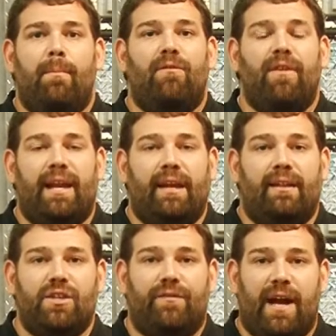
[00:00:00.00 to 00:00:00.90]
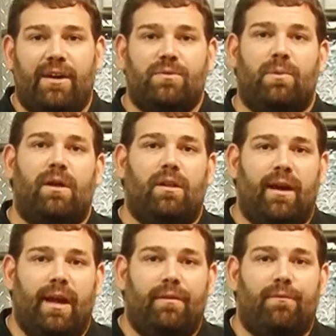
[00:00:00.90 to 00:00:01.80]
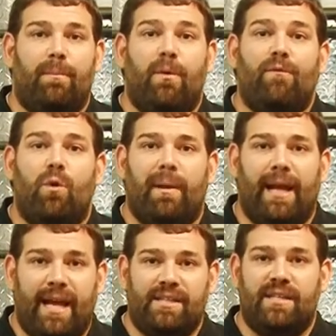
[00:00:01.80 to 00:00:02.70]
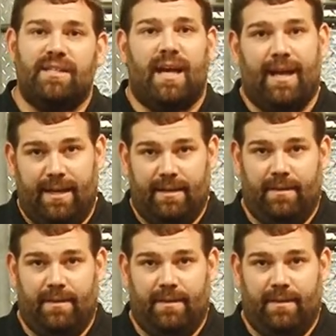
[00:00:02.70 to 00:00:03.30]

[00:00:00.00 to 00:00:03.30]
preventing this fire sprinkler head from performing as designed.